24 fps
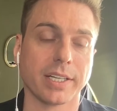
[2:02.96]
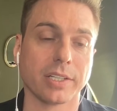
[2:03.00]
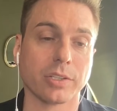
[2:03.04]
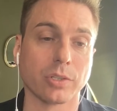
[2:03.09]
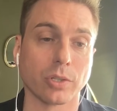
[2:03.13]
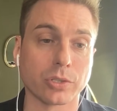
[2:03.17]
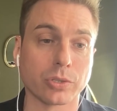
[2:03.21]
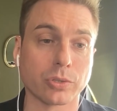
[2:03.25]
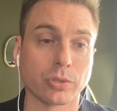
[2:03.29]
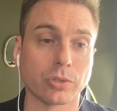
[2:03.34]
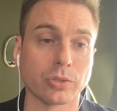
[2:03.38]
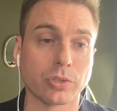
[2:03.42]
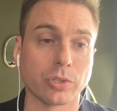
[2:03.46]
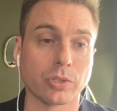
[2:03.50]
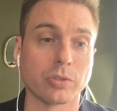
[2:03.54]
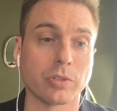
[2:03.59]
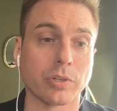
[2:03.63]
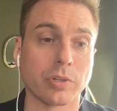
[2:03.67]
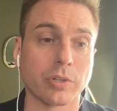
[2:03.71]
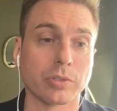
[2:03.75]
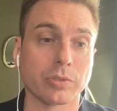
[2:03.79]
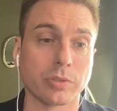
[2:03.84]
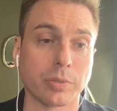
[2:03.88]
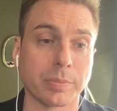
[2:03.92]
also
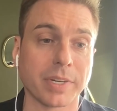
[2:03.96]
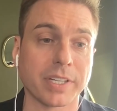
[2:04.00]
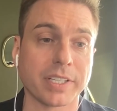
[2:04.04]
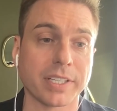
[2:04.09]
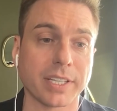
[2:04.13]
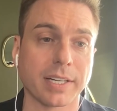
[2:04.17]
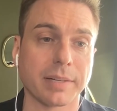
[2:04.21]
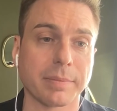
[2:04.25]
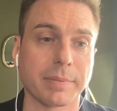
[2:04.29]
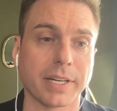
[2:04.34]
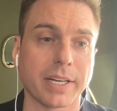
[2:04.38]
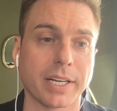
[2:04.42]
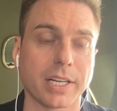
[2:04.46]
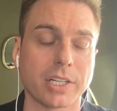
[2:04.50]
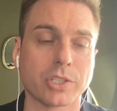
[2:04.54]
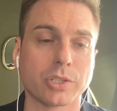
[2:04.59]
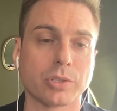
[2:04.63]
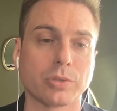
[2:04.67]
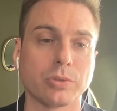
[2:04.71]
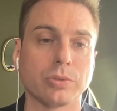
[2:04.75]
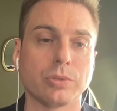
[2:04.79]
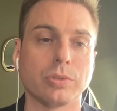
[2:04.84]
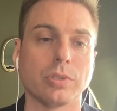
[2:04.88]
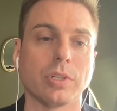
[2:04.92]
Romania
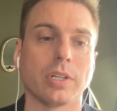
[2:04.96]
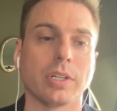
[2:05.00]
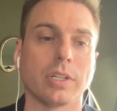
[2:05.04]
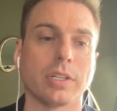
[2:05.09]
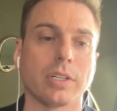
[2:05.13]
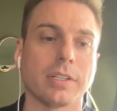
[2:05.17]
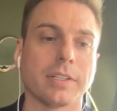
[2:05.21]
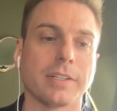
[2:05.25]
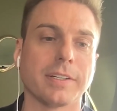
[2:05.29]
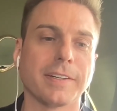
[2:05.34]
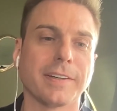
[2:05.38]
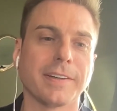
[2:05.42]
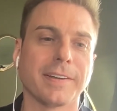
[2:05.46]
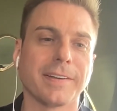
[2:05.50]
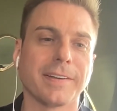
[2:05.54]
managed to